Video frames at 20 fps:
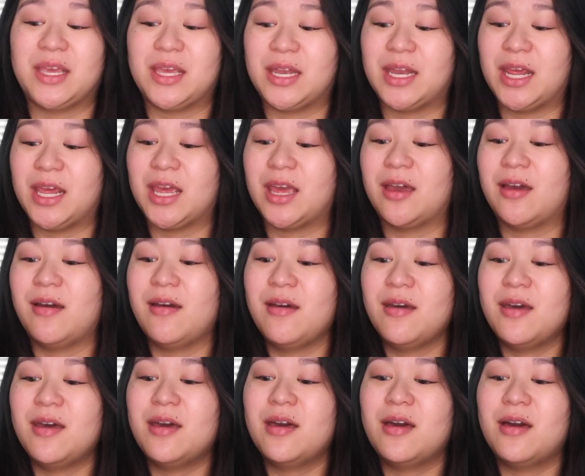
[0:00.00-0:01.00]
eating
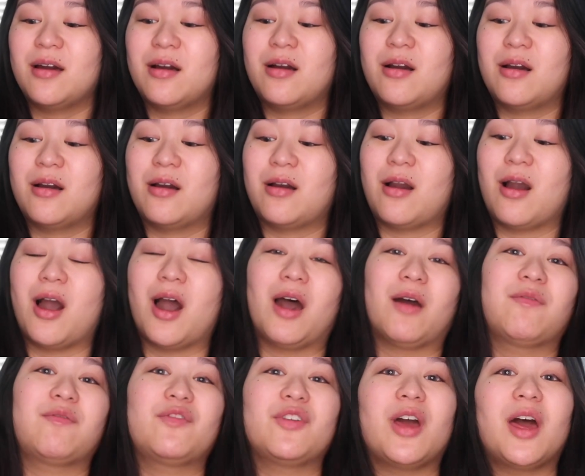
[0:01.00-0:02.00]

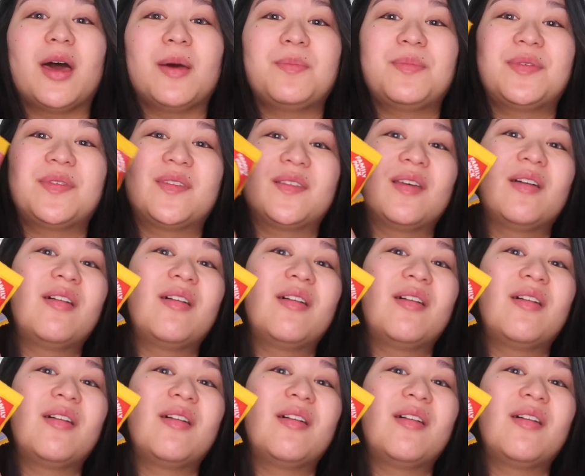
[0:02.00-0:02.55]
cough drops